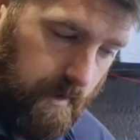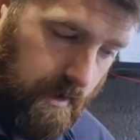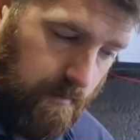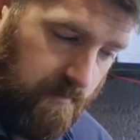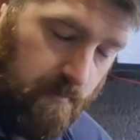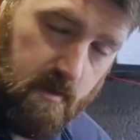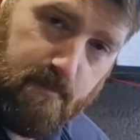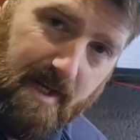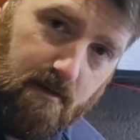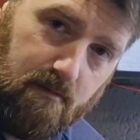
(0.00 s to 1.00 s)
However much
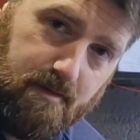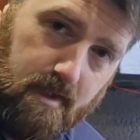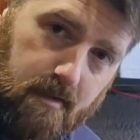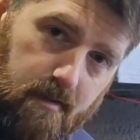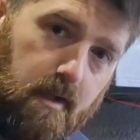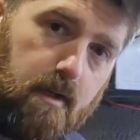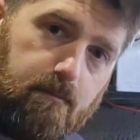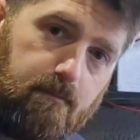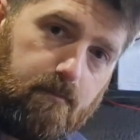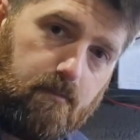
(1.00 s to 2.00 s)
power is sent to that,
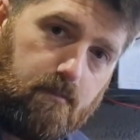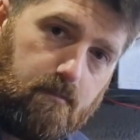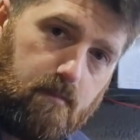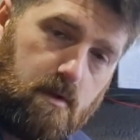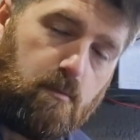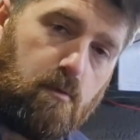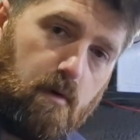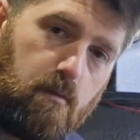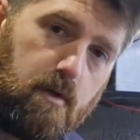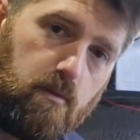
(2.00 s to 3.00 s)
small
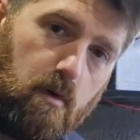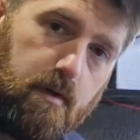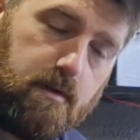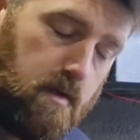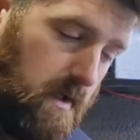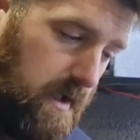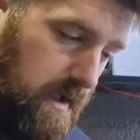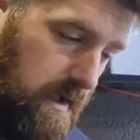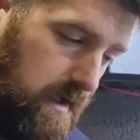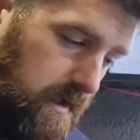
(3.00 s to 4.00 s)
voltage wise,
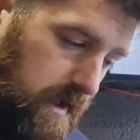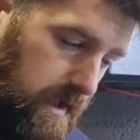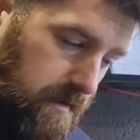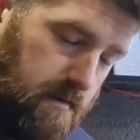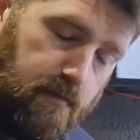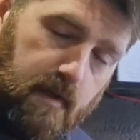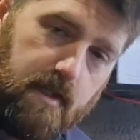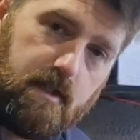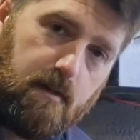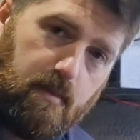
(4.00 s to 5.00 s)
again
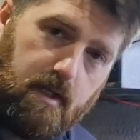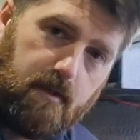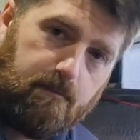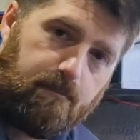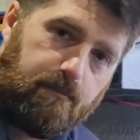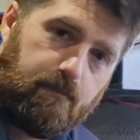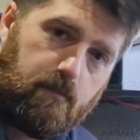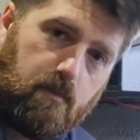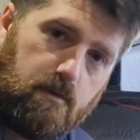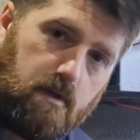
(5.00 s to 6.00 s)
deflects that plate.
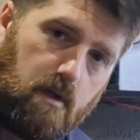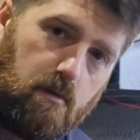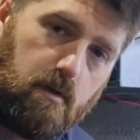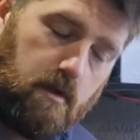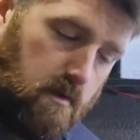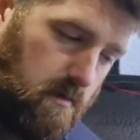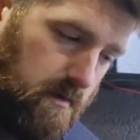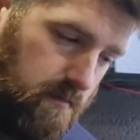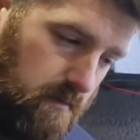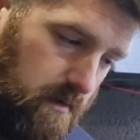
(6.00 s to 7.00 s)
So you
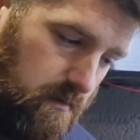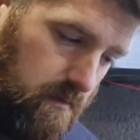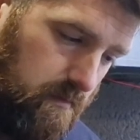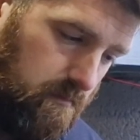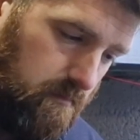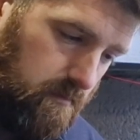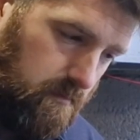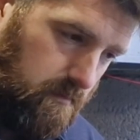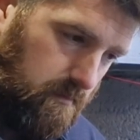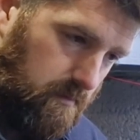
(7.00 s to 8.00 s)
can
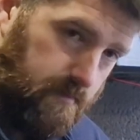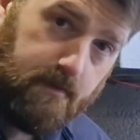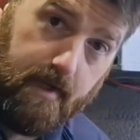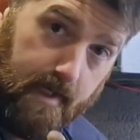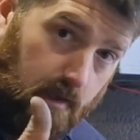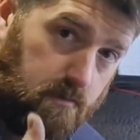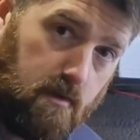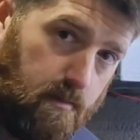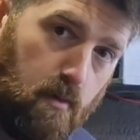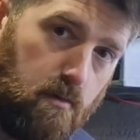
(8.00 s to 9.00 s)
think outside
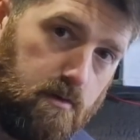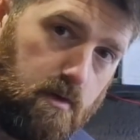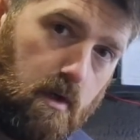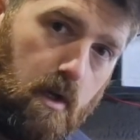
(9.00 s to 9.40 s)
the box.